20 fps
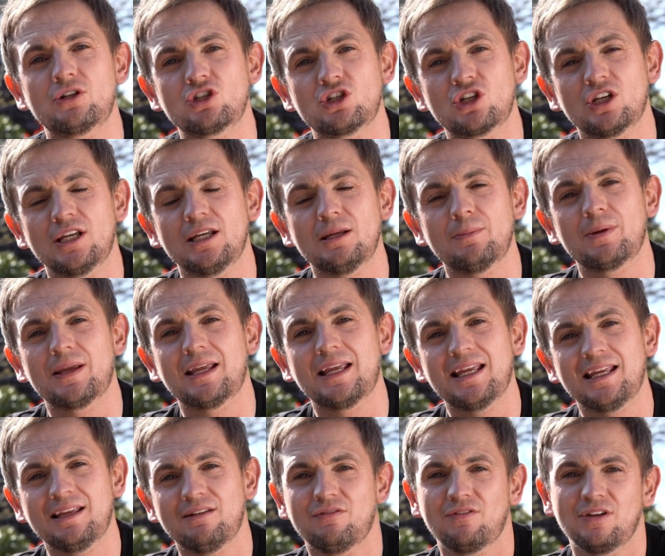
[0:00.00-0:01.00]
cheap
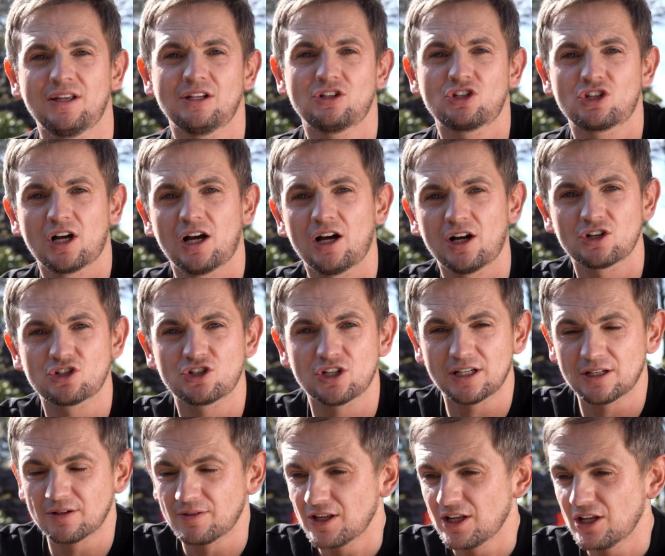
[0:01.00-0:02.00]
EV
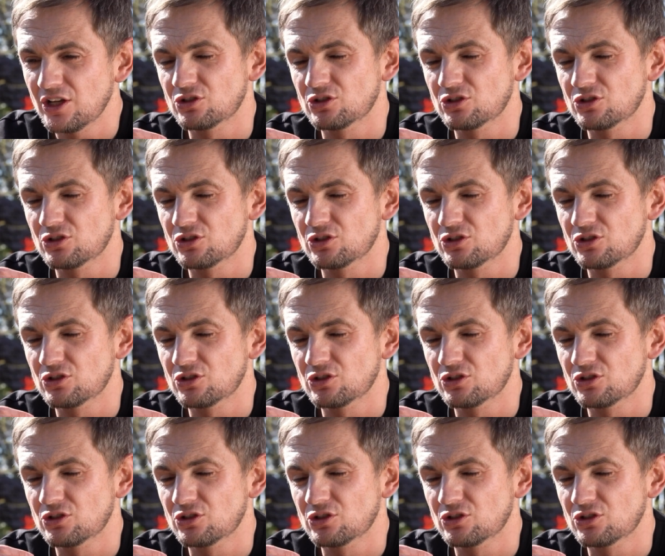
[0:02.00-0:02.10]
charging.